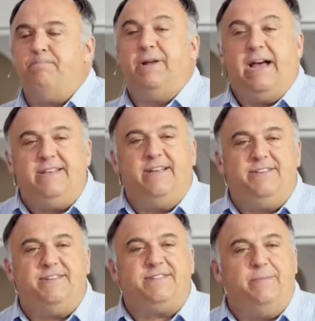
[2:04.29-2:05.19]
But I
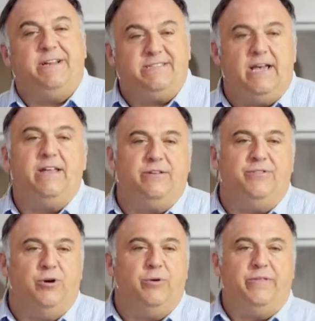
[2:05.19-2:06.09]
just am excited,
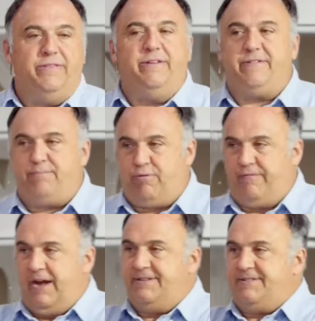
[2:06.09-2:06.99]
though, that this
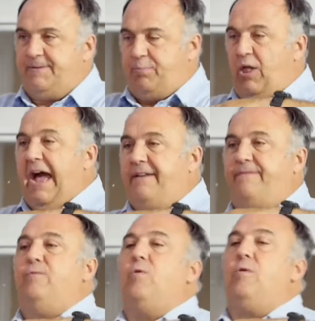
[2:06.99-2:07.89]
provides us a
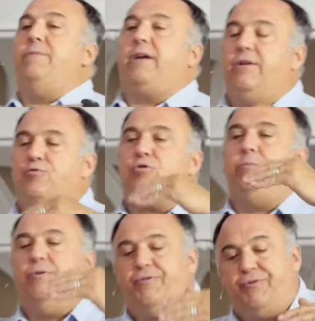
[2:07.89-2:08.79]
platform that
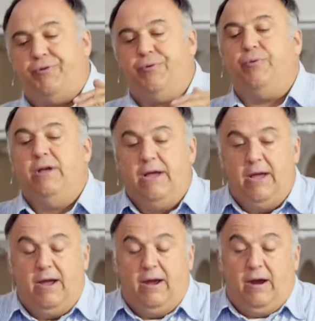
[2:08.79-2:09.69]
contributes to
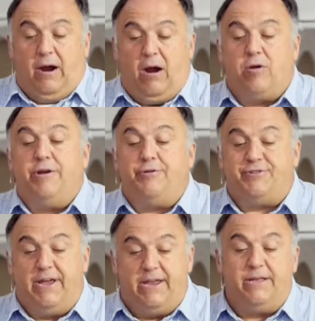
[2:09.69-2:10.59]
our
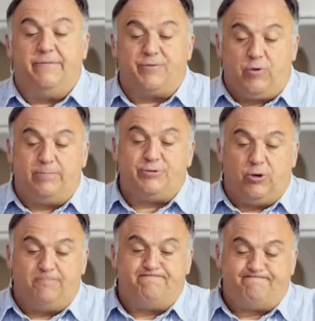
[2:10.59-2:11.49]
understanding of Scripture.